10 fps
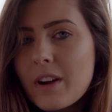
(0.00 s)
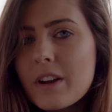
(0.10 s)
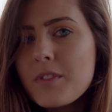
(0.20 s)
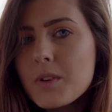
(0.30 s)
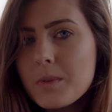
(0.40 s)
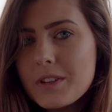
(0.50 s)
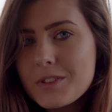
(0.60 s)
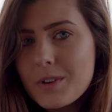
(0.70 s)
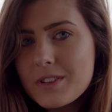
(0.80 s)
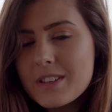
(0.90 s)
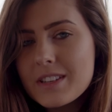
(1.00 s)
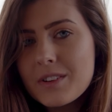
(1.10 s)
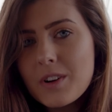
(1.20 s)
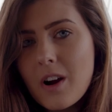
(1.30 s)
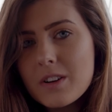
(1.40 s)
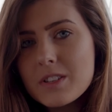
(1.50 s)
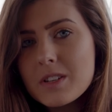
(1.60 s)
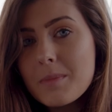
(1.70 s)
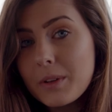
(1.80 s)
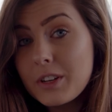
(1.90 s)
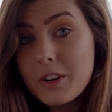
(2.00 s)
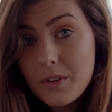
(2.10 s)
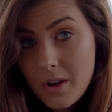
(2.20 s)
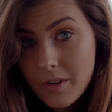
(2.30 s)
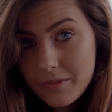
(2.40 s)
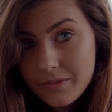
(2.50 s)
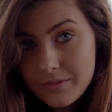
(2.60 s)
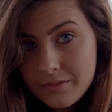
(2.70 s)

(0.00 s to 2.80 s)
very few resources in regards to building your own.